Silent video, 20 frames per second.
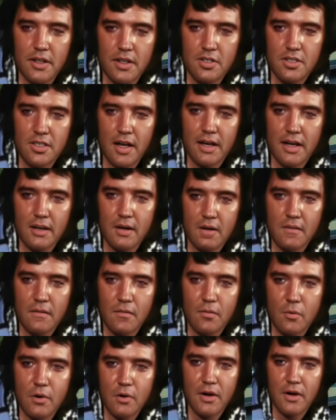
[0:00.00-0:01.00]
me a cent.
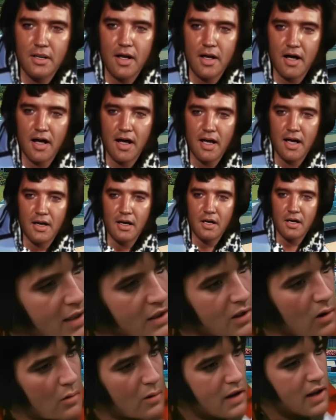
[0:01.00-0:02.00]
What a guy.
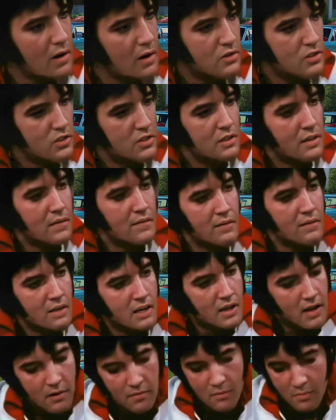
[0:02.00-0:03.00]
And you know what else?
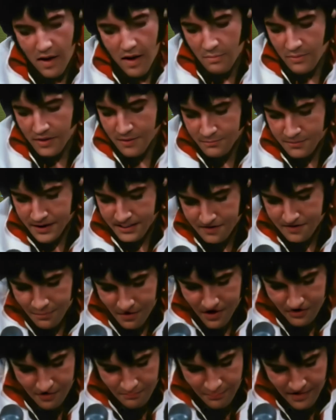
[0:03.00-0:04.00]
He even made me a peanut
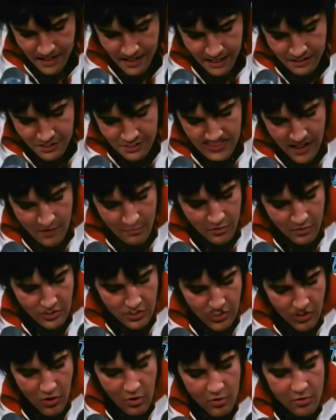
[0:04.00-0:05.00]
butter and banana
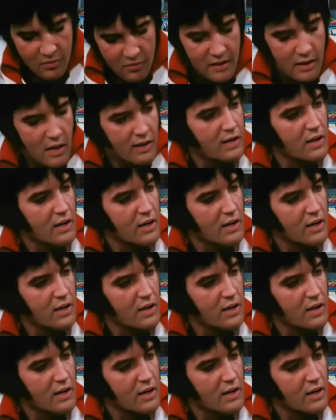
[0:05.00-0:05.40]
sandwich, too.